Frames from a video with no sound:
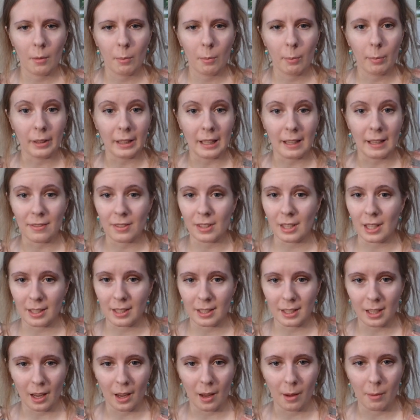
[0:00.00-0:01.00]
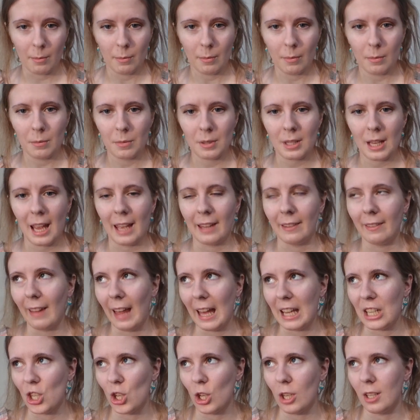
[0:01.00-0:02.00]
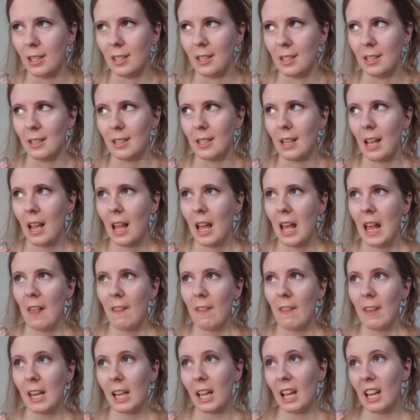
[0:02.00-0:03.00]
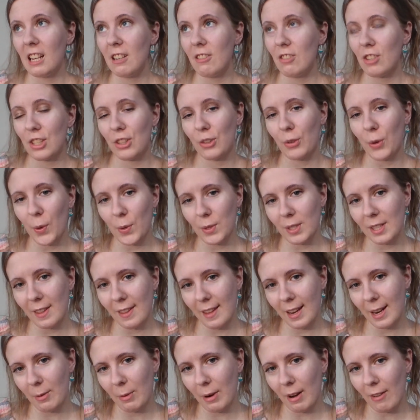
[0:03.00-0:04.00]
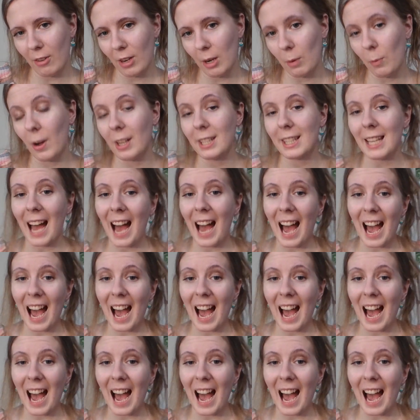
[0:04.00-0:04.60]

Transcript: belief systems and legends that he kind of just throws in there whenever he wants.